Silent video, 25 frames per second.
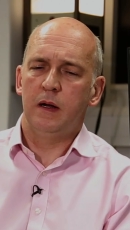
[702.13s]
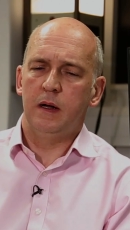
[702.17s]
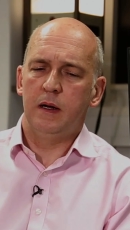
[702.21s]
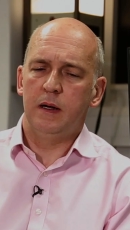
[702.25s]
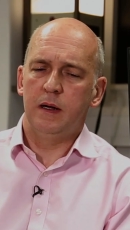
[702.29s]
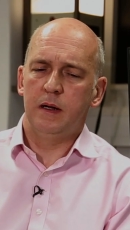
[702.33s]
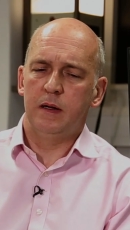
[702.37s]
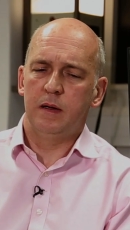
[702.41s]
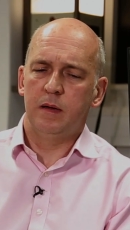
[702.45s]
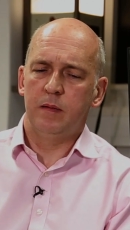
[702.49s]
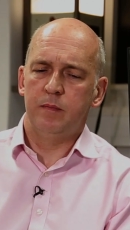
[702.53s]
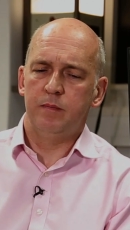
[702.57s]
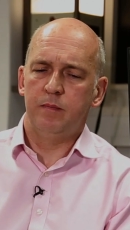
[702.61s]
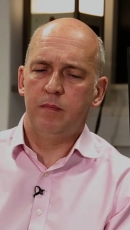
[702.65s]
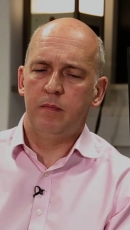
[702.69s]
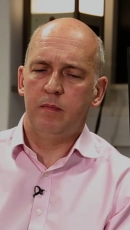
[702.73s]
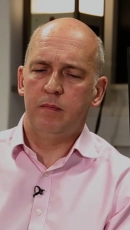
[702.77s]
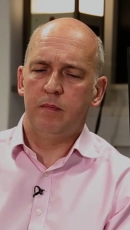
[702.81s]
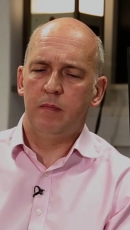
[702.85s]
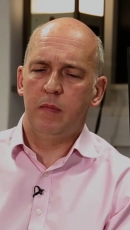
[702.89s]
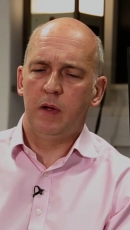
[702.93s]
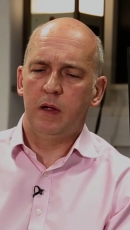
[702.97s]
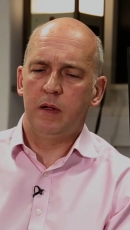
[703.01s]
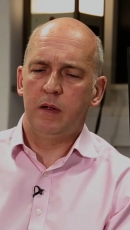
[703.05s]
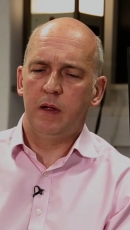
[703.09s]

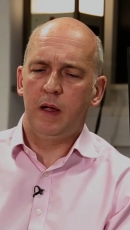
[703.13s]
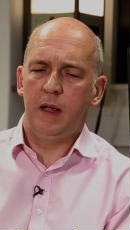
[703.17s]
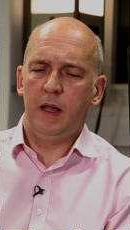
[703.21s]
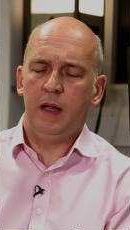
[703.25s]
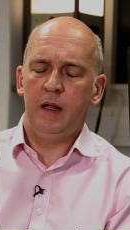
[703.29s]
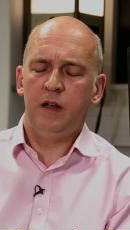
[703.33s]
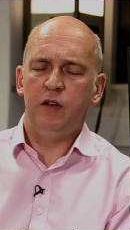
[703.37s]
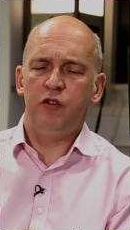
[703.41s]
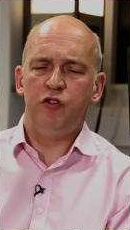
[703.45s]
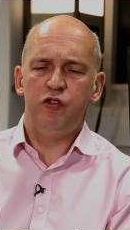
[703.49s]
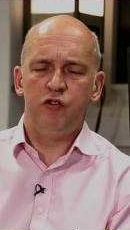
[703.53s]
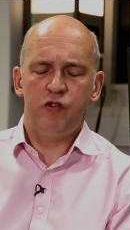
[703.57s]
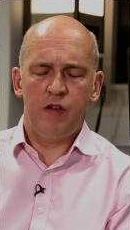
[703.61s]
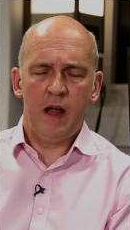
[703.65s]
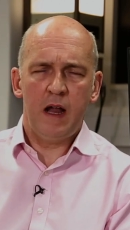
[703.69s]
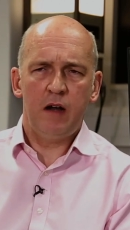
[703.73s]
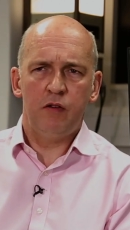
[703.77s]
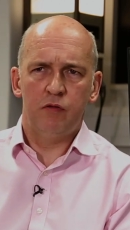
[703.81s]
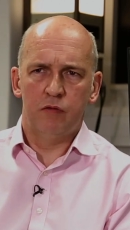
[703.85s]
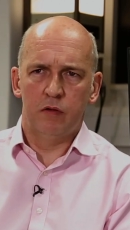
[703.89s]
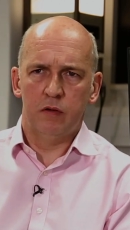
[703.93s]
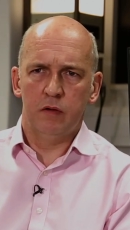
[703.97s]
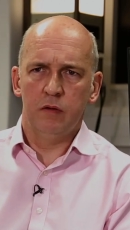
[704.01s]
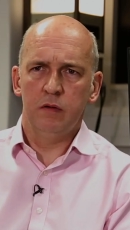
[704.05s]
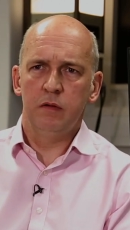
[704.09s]
In
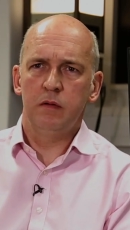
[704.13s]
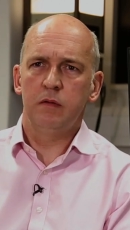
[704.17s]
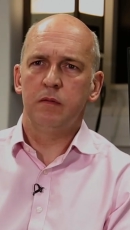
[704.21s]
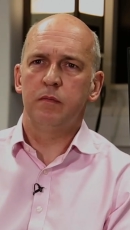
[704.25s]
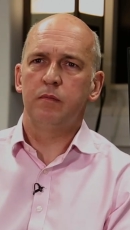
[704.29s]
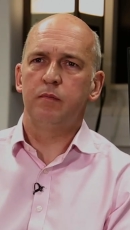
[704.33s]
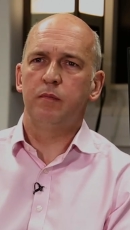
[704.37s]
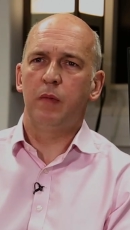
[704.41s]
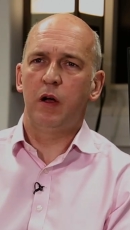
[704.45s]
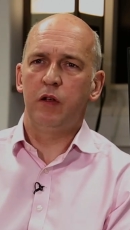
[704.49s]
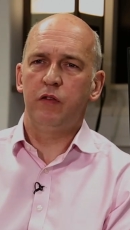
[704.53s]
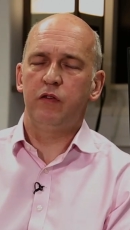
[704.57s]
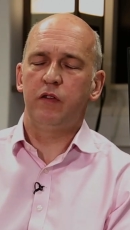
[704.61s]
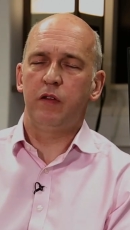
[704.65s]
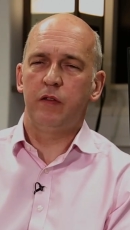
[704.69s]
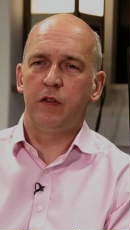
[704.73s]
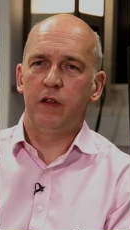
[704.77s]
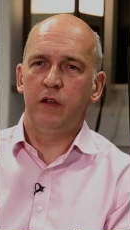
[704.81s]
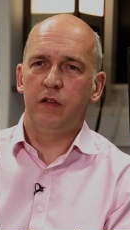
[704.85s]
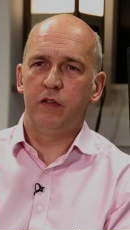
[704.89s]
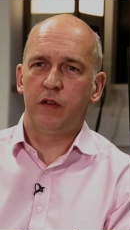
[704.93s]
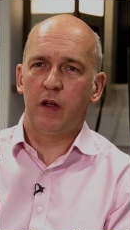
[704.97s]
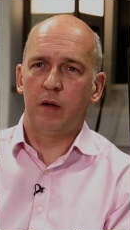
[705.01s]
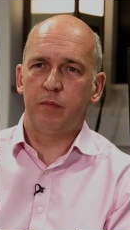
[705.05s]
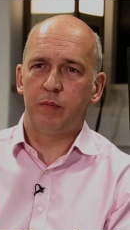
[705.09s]
general, most of
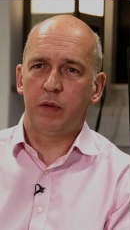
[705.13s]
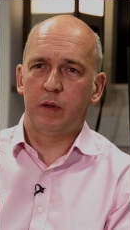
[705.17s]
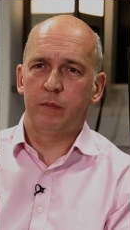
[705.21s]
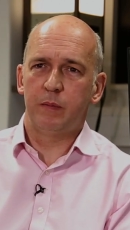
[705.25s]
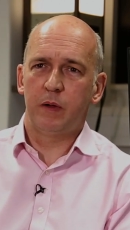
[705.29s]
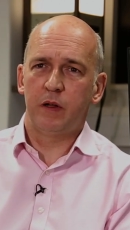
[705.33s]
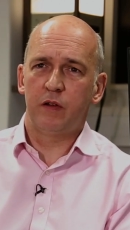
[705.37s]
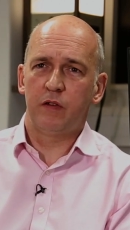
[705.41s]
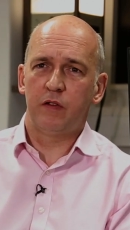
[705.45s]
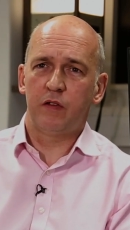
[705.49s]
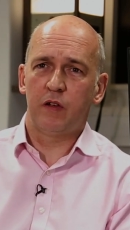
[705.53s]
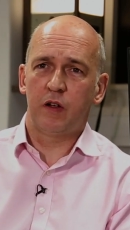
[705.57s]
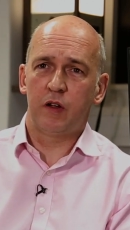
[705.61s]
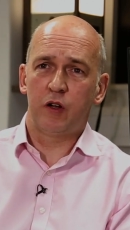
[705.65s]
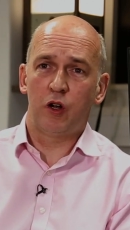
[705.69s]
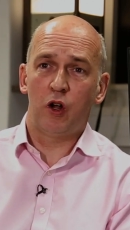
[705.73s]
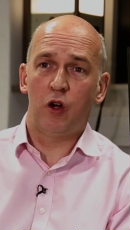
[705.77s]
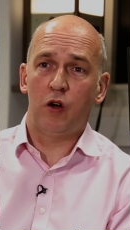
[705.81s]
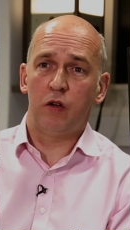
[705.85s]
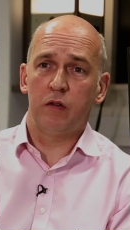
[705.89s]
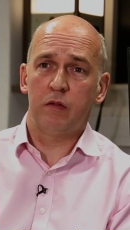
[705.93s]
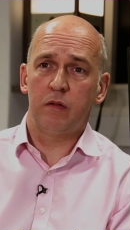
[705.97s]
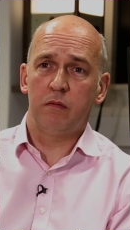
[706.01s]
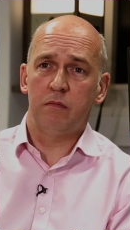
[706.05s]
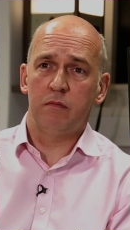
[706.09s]
these supplements are
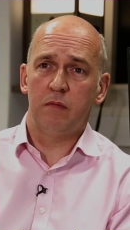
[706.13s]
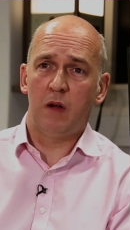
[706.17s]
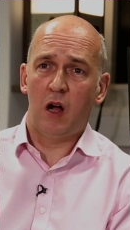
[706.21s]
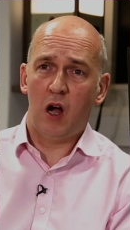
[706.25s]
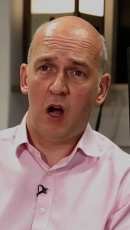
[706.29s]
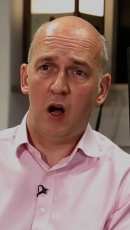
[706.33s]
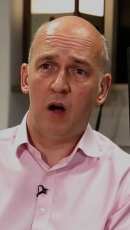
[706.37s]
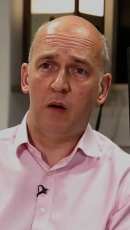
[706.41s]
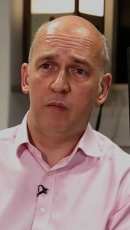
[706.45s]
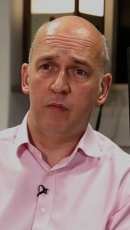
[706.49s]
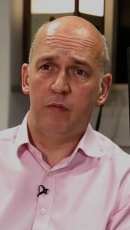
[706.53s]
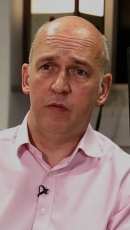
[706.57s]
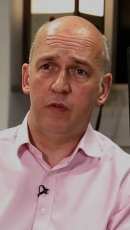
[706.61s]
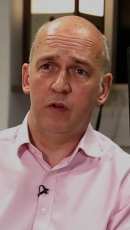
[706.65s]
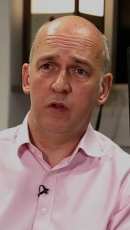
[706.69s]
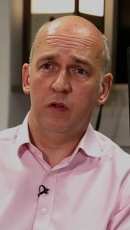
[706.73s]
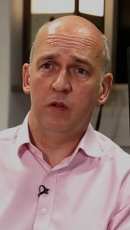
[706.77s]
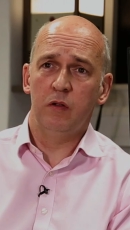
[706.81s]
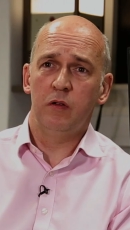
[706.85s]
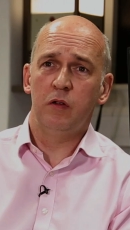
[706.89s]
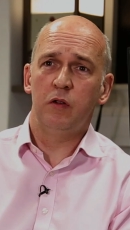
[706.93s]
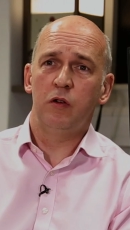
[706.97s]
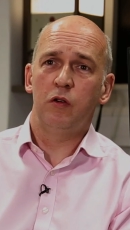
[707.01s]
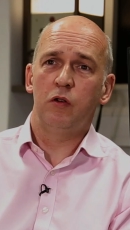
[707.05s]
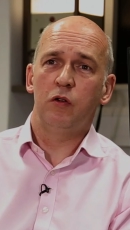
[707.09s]
not
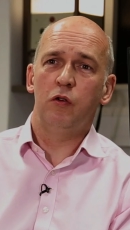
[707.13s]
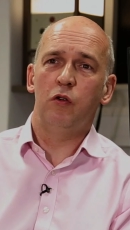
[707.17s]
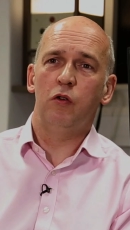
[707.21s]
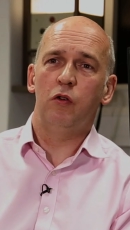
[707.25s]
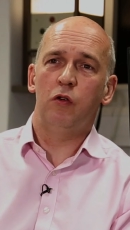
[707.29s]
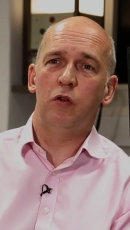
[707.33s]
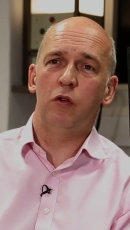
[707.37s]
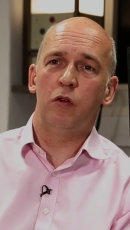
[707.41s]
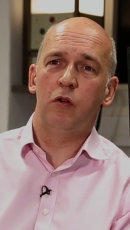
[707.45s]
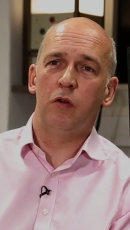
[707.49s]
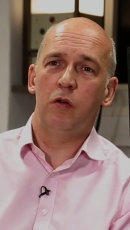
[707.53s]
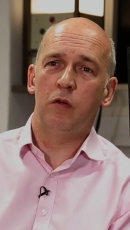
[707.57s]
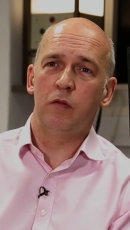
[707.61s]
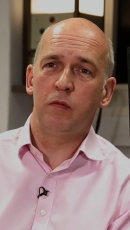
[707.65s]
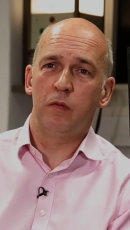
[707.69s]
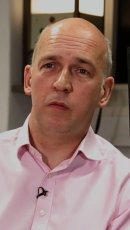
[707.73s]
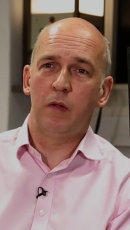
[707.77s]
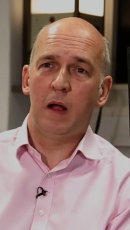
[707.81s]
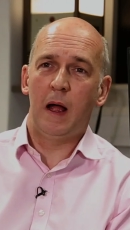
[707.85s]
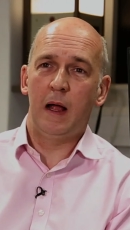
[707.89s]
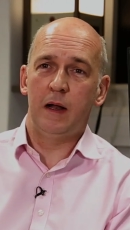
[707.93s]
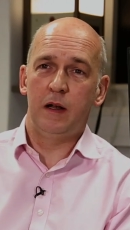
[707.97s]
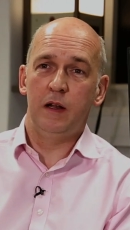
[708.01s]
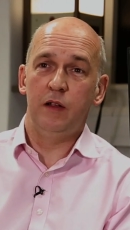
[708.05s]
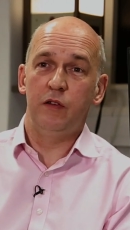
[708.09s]
harmful, or
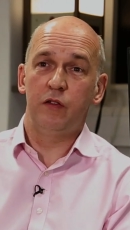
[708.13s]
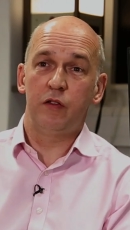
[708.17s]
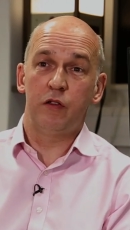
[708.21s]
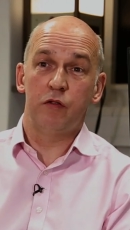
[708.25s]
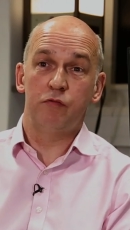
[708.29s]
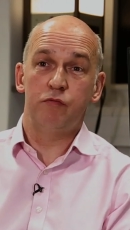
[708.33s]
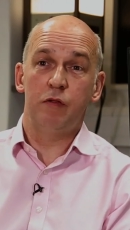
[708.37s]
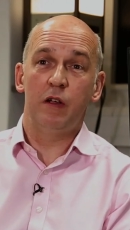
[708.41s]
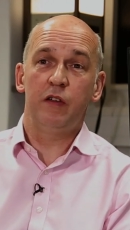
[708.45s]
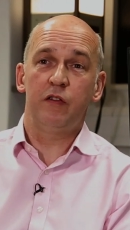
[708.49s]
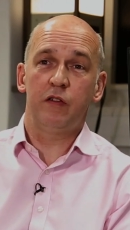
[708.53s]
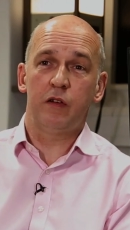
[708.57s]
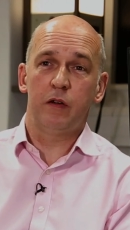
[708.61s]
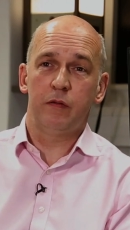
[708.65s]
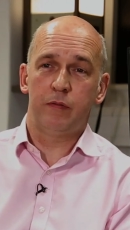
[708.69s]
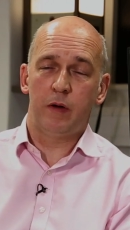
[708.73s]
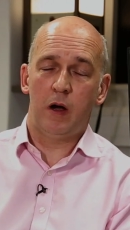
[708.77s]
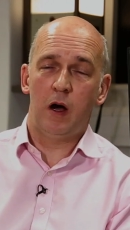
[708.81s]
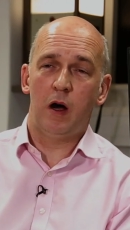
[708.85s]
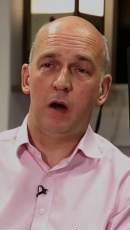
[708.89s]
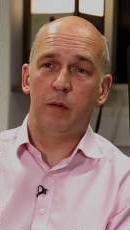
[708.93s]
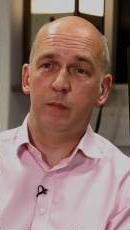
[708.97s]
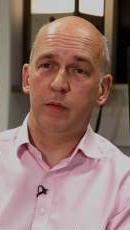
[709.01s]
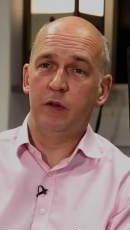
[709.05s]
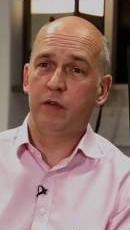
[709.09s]
at least the risk of
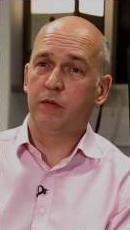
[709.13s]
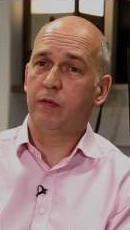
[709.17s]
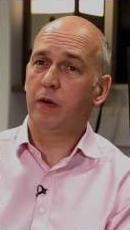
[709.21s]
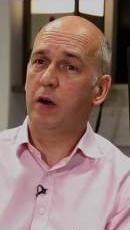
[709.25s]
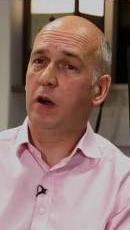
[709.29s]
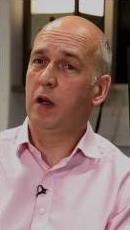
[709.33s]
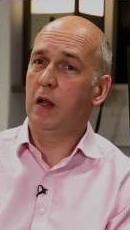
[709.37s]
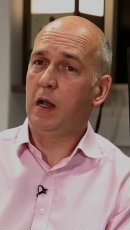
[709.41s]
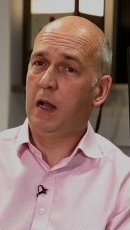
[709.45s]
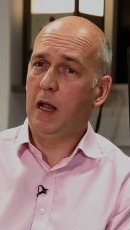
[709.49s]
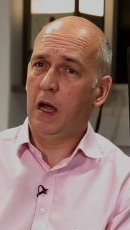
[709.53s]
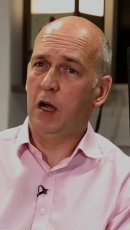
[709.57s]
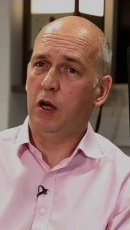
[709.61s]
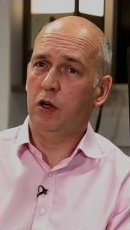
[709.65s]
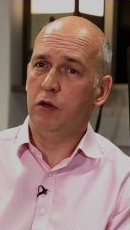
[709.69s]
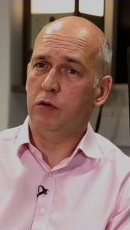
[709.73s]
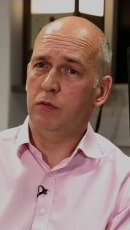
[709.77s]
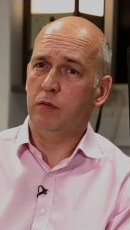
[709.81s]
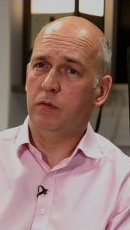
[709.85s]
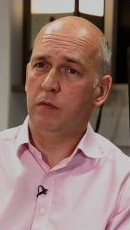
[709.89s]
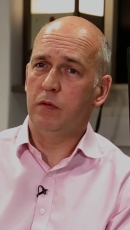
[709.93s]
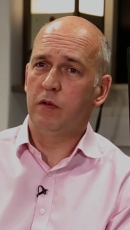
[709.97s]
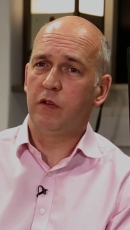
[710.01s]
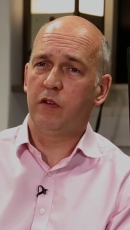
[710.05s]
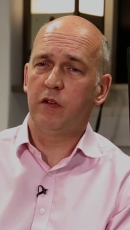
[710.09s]
harm is very
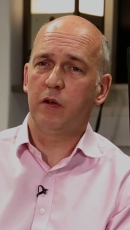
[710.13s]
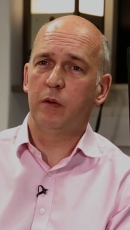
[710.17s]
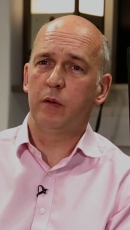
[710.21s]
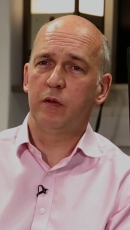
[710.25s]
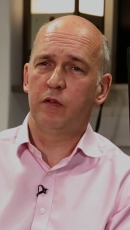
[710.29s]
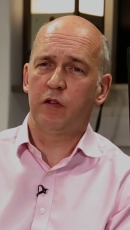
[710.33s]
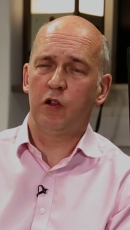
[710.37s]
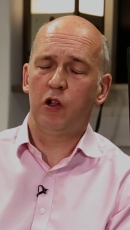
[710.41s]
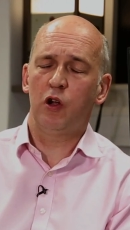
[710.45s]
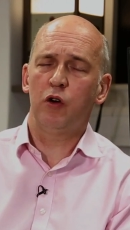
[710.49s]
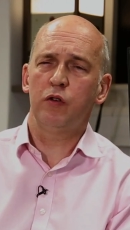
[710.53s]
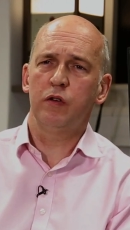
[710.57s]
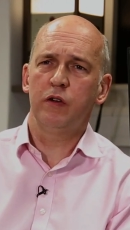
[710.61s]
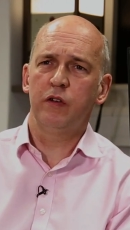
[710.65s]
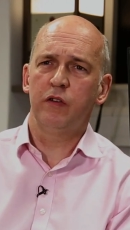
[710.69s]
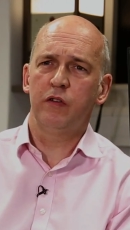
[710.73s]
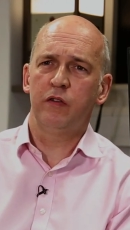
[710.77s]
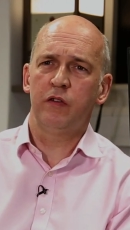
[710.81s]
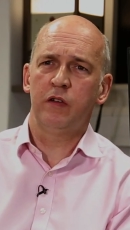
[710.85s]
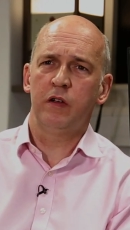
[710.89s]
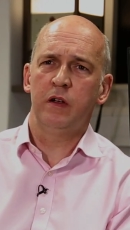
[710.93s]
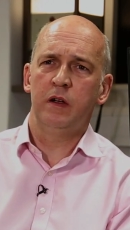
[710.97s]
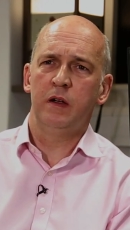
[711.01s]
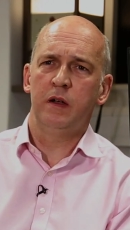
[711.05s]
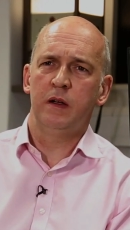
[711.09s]
low. So as long
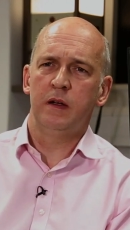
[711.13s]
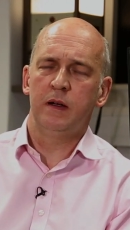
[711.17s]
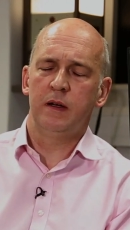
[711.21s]
as